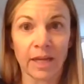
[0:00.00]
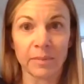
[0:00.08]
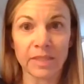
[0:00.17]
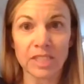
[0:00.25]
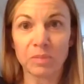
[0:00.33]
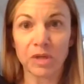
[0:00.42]

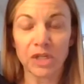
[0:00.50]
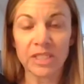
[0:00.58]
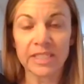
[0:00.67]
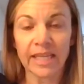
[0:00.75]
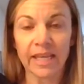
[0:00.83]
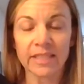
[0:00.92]
I'm
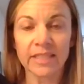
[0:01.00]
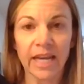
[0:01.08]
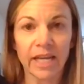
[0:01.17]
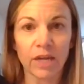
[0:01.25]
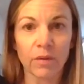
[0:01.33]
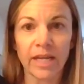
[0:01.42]
experiencing
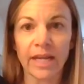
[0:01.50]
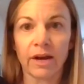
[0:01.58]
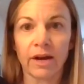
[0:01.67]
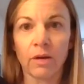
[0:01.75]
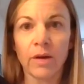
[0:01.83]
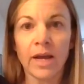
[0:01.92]
anxiety right
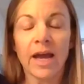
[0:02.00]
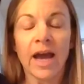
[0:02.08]
now,